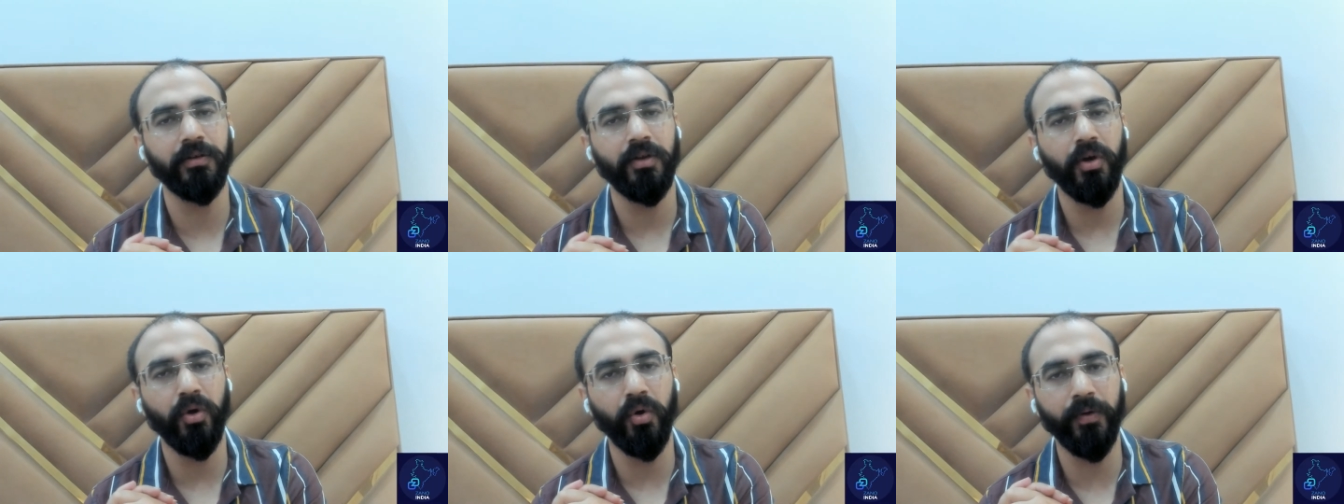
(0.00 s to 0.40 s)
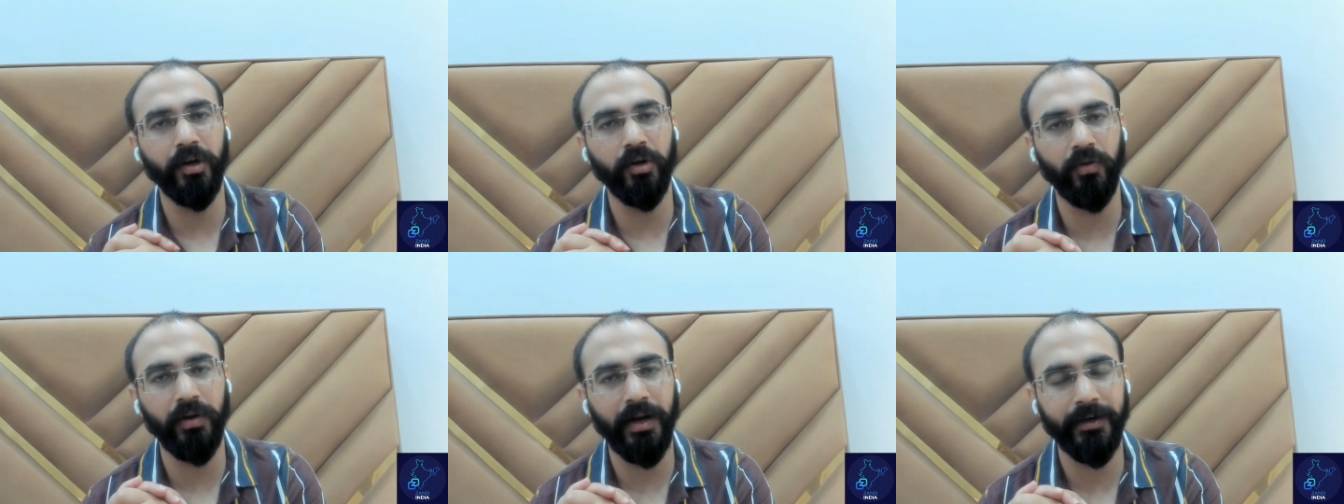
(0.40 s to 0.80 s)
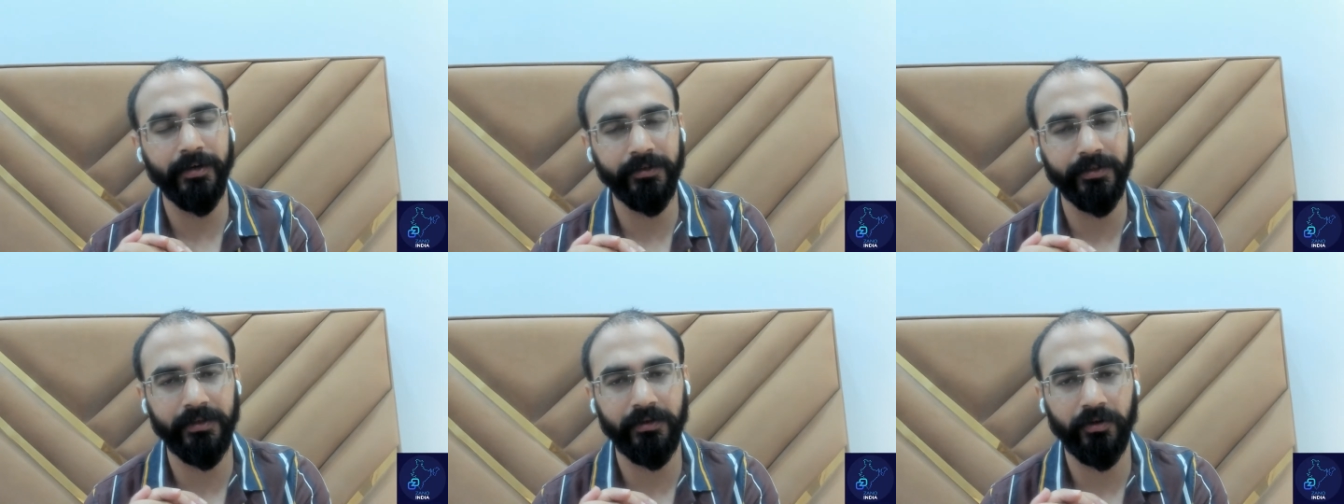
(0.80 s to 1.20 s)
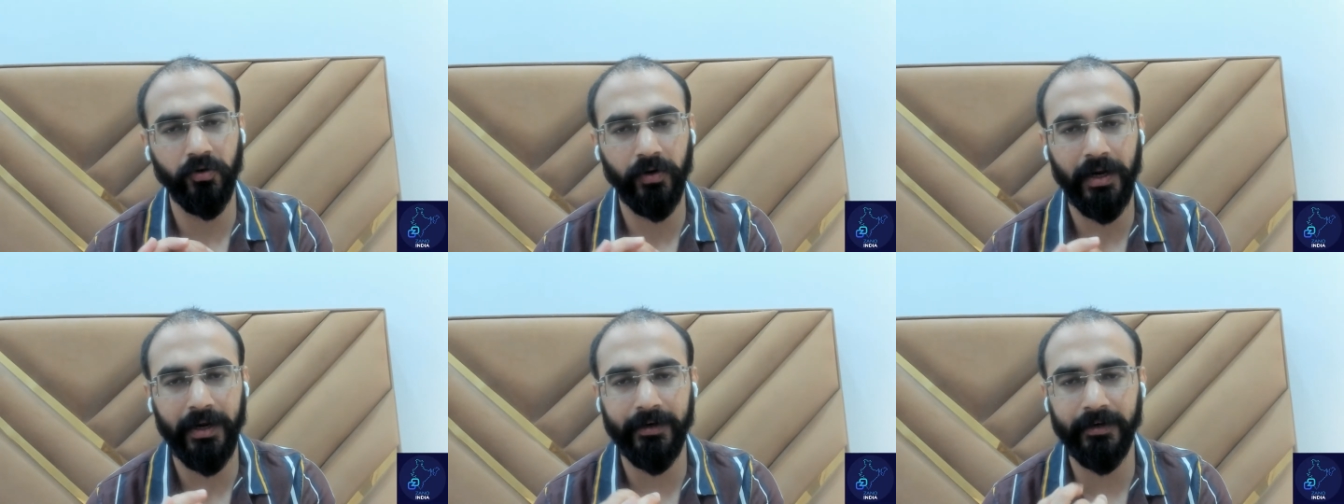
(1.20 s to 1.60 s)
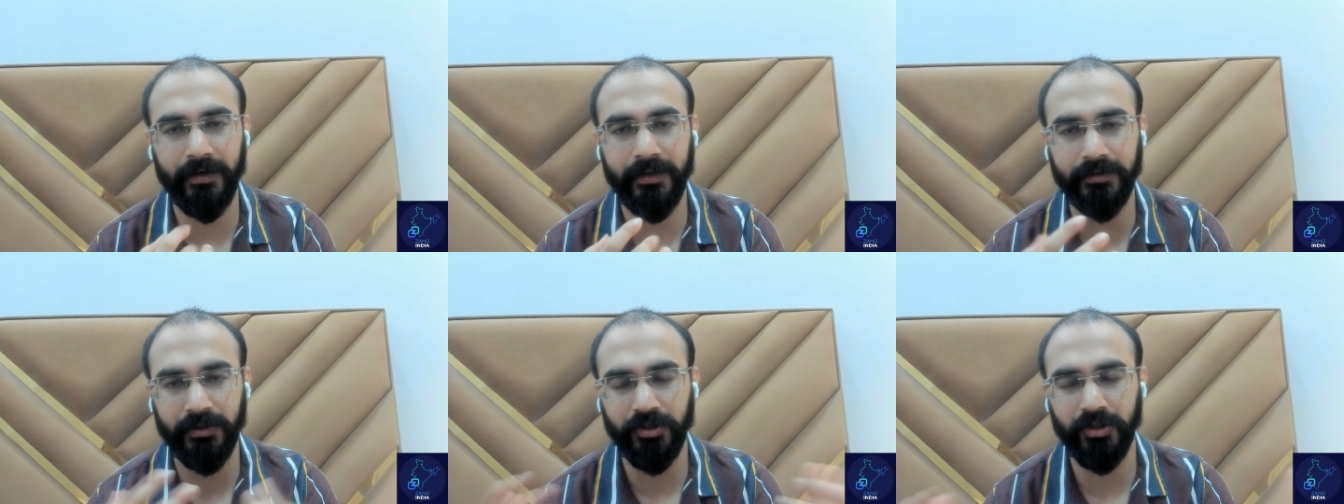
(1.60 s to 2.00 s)
over
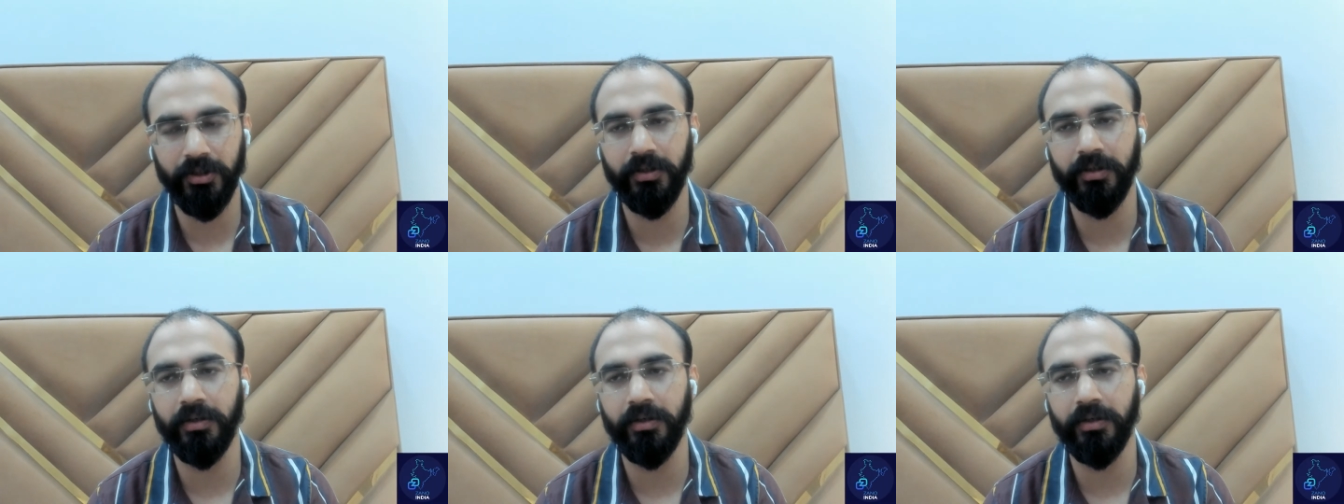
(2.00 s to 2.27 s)
collateralization